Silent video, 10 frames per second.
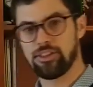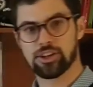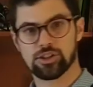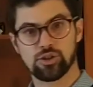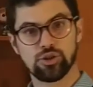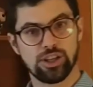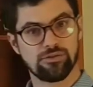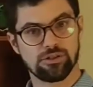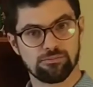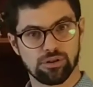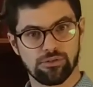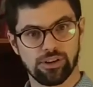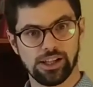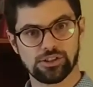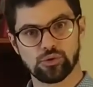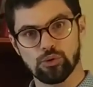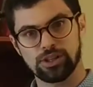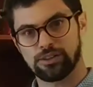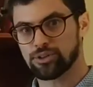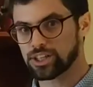there are two different profiles, Northern
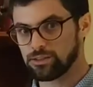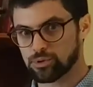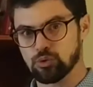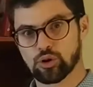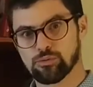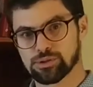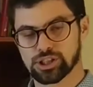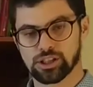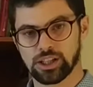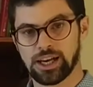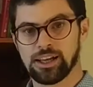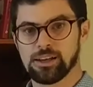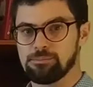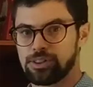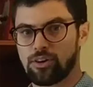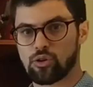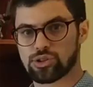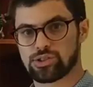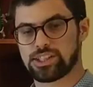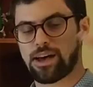Africa, Morocco in particular, but also
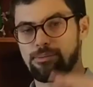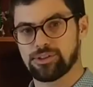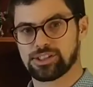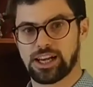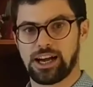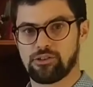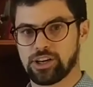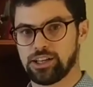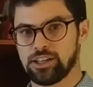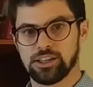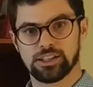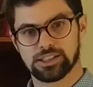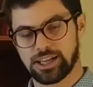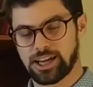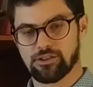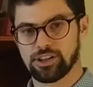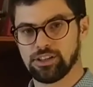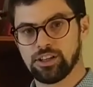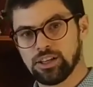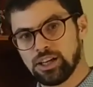
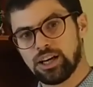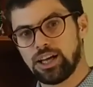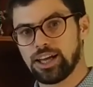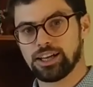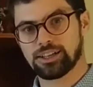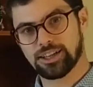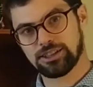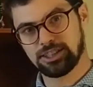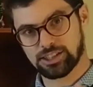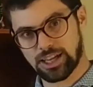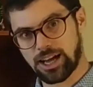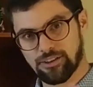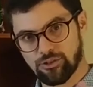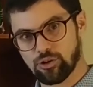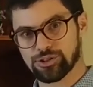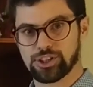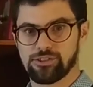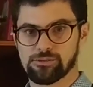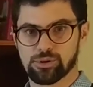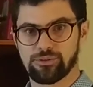Sub-Saharan. And these have also
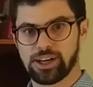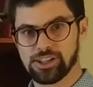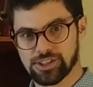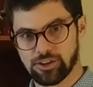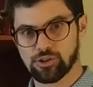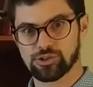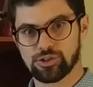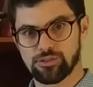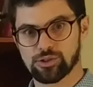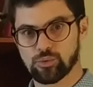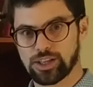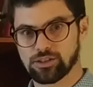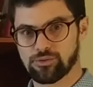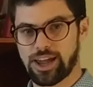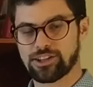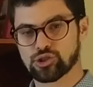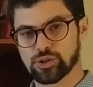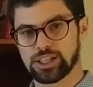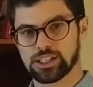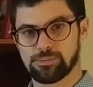different profiles and also different ways of
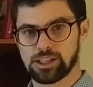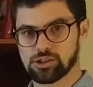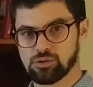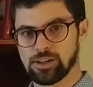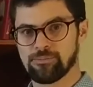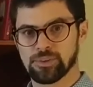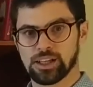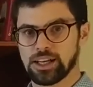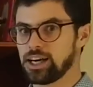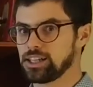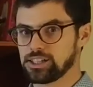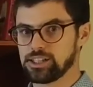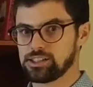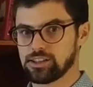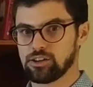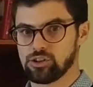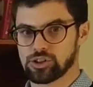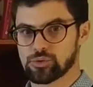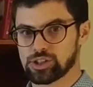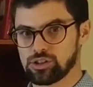entering the peninsula. And this also
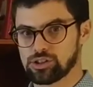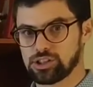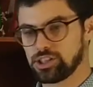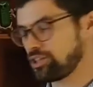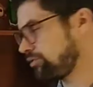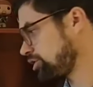results in different